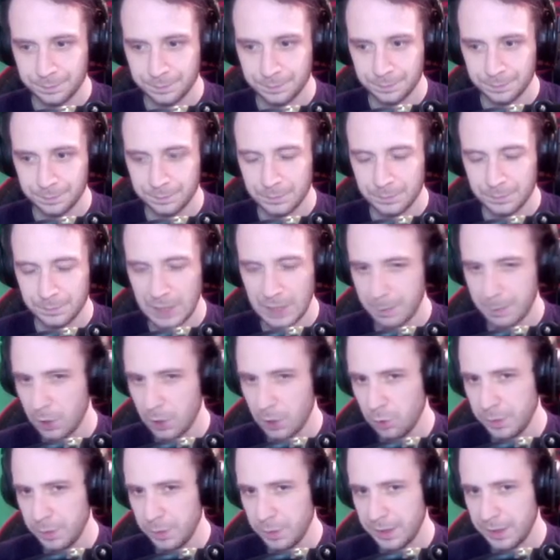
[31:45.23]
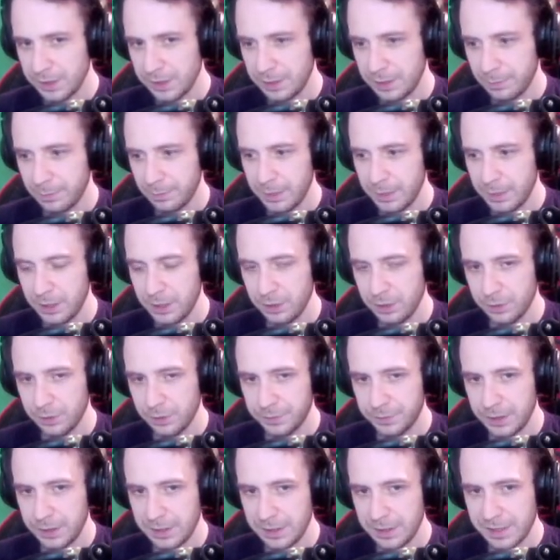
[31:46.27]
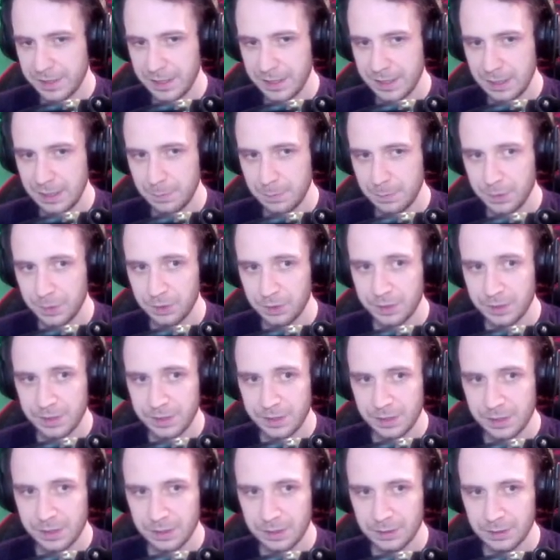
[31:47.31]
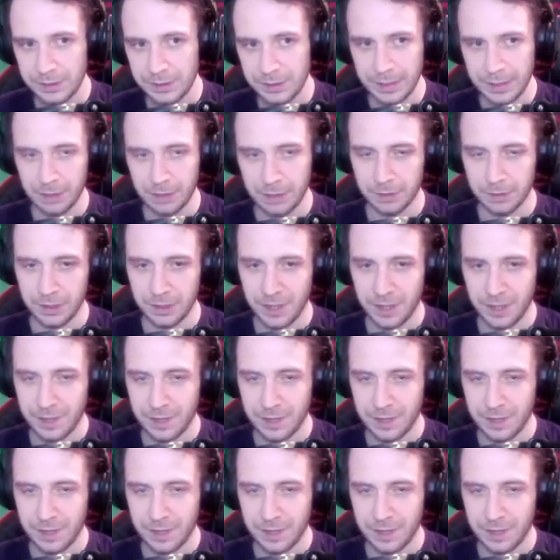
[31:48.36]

Now I'm hoping that's given me enough DT, but no, not yet.